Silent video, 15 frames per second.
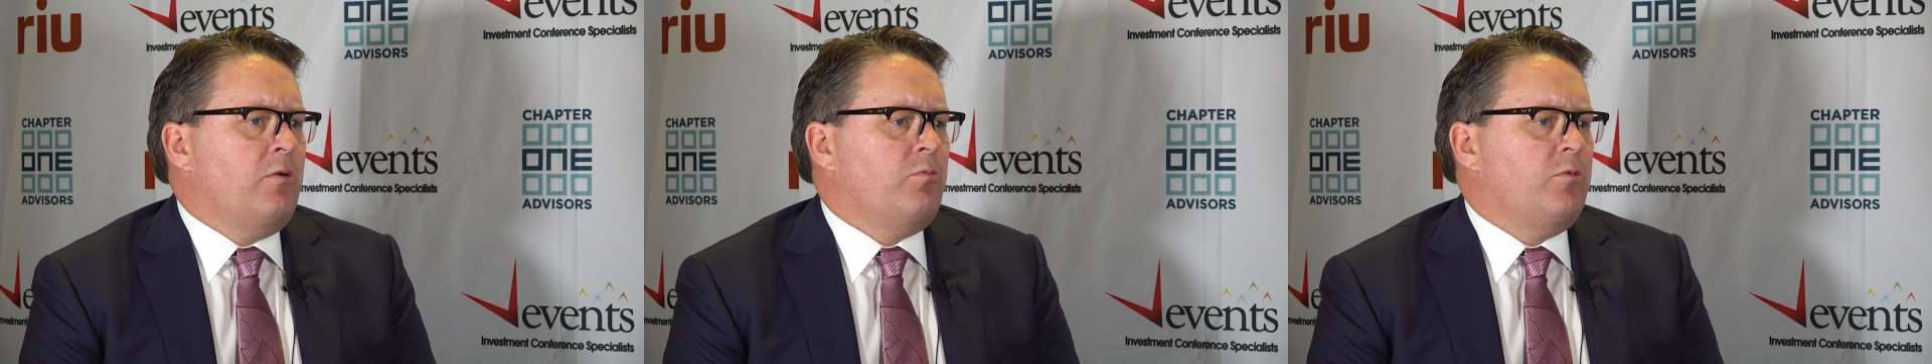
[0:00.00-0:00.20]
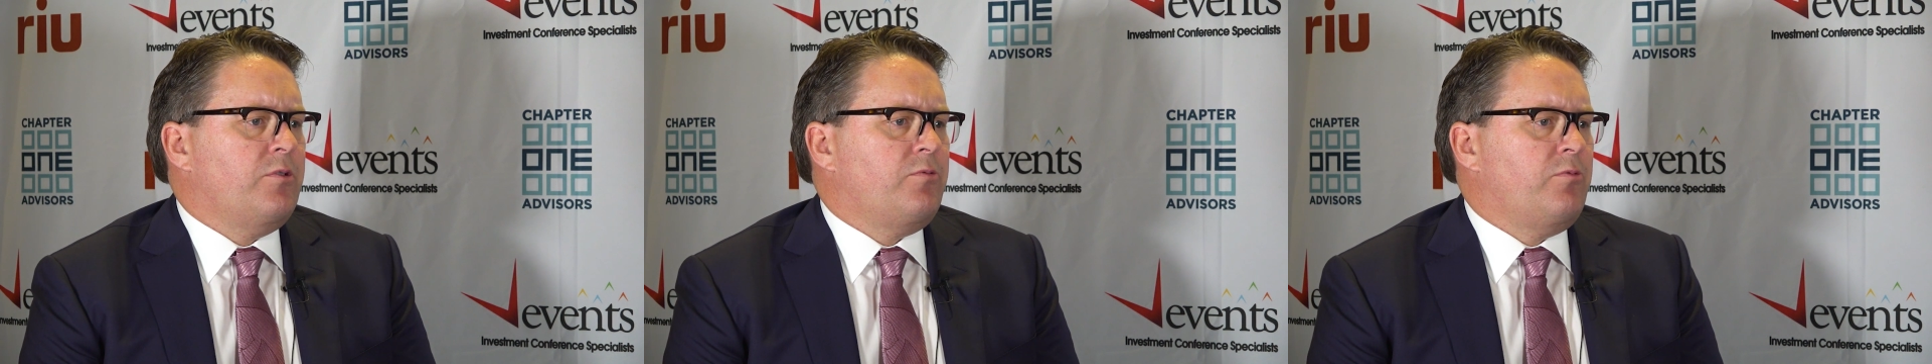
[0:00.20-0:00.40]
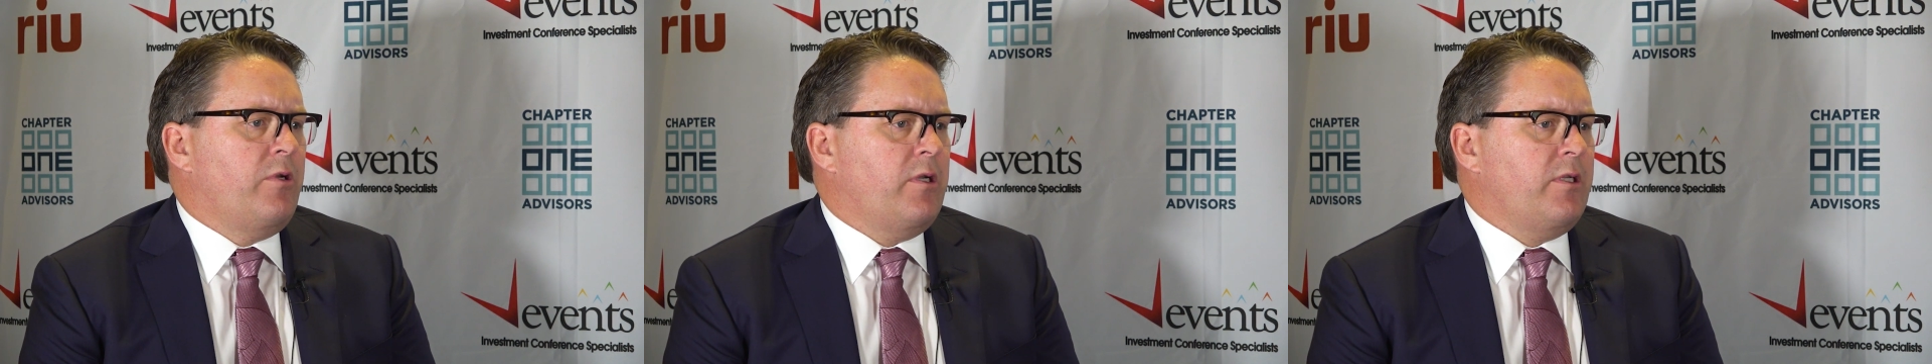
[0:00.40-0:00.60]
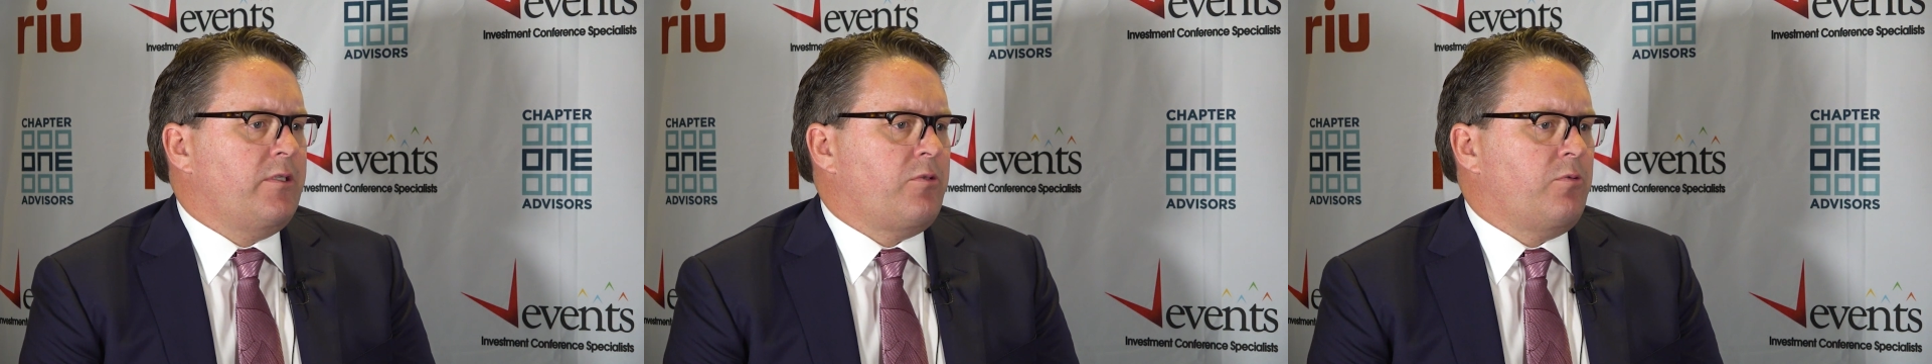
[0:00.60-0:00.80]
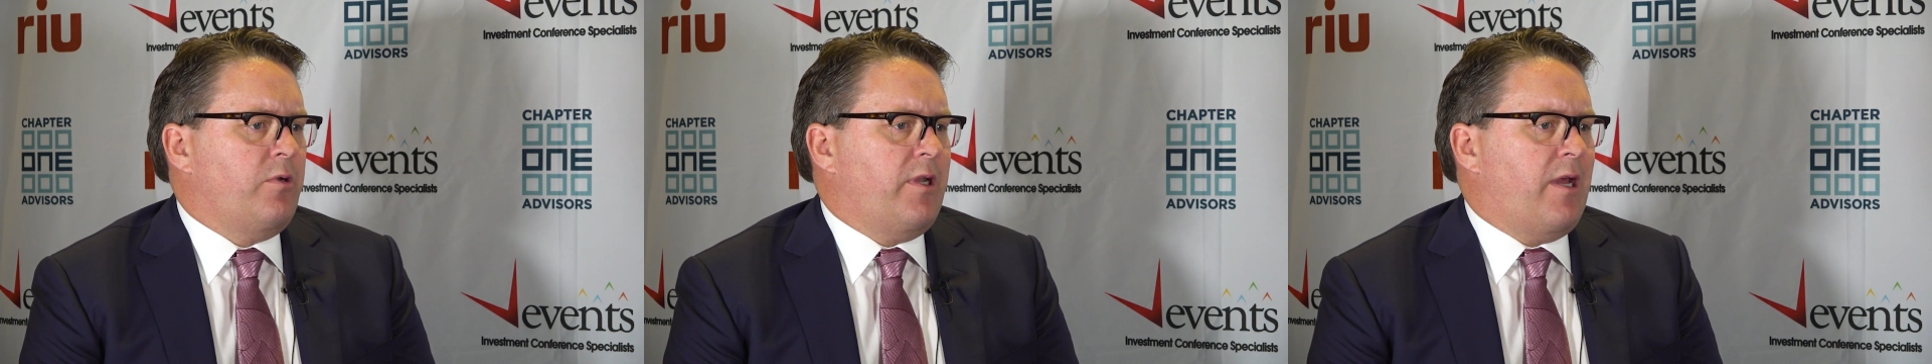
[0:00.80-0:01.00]
was really
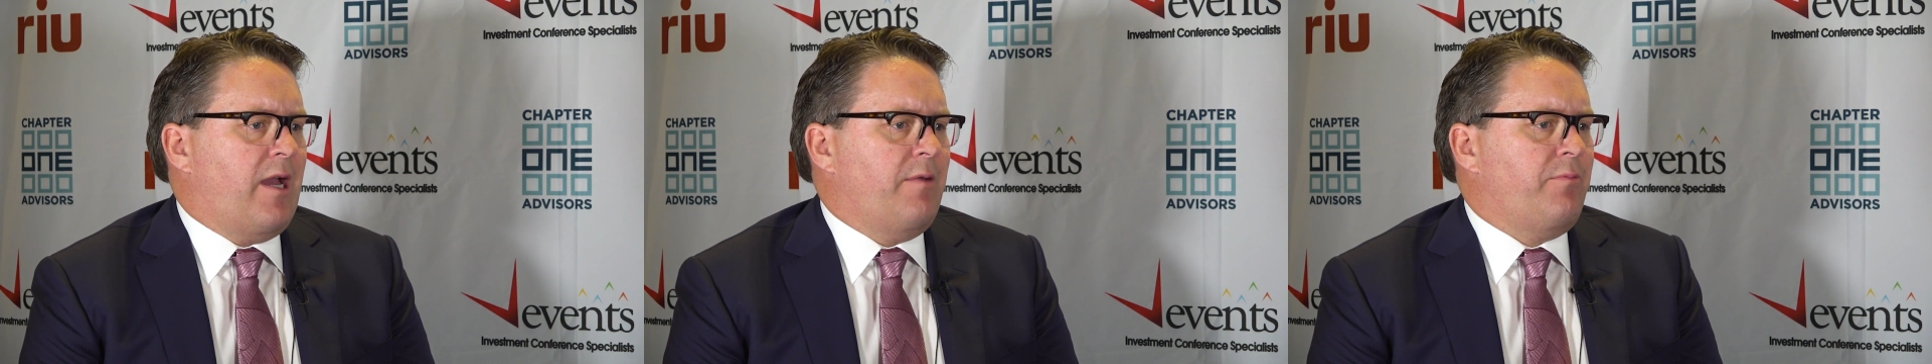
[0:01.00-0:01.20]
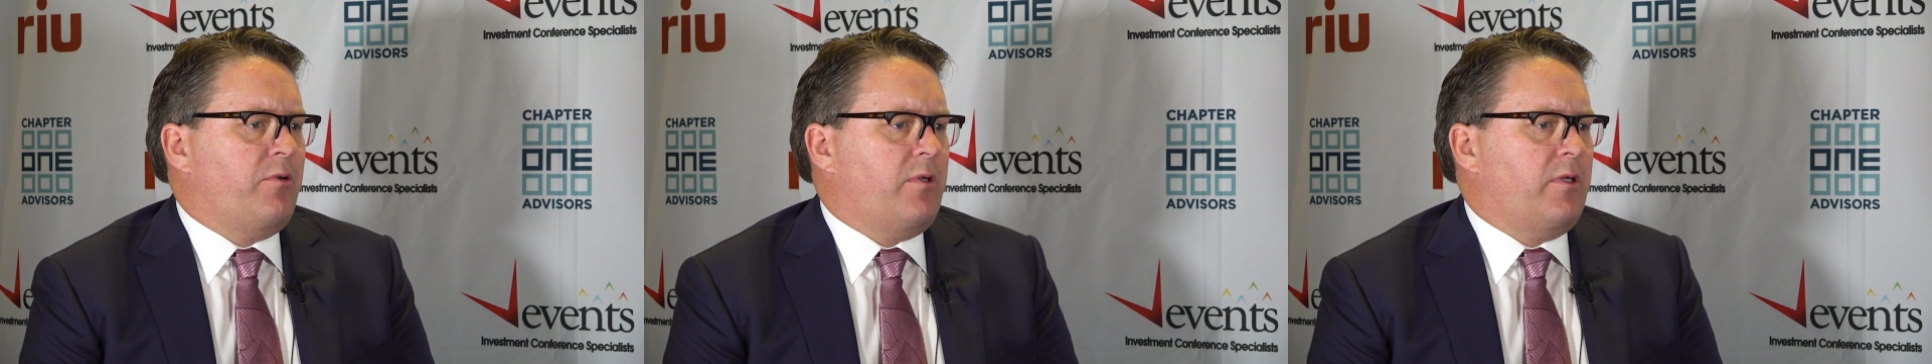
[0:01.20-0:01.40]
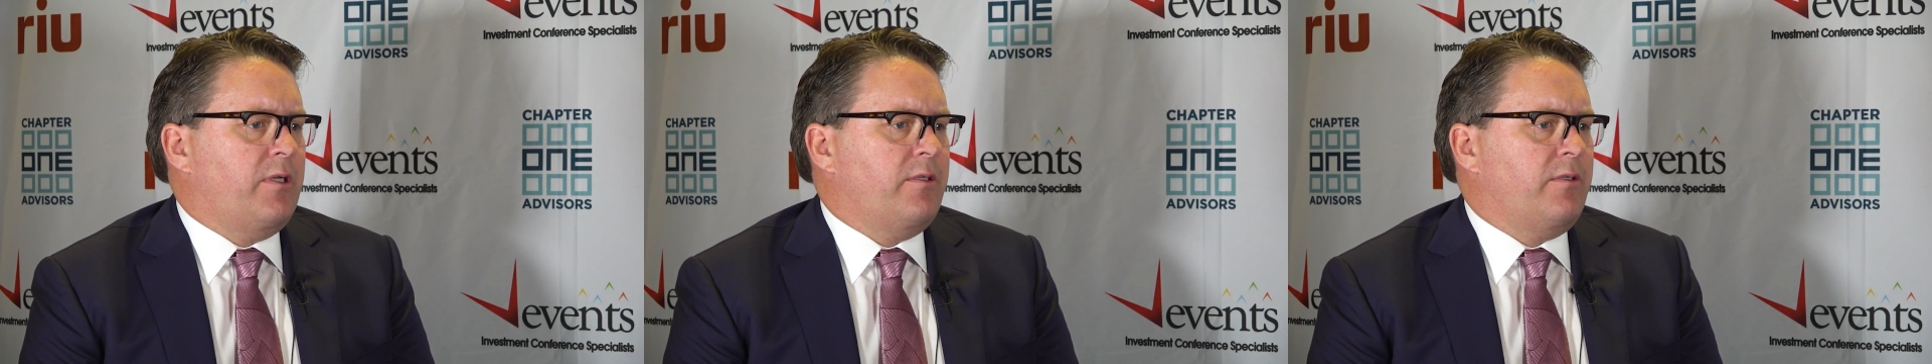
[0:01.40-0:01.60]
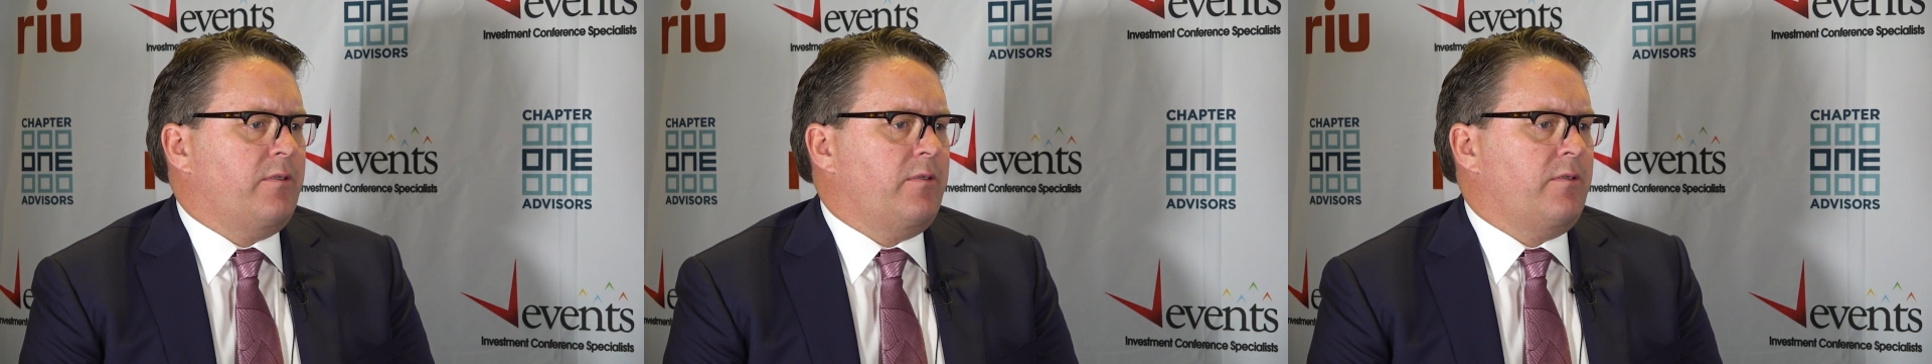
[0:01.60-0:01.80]
to enable it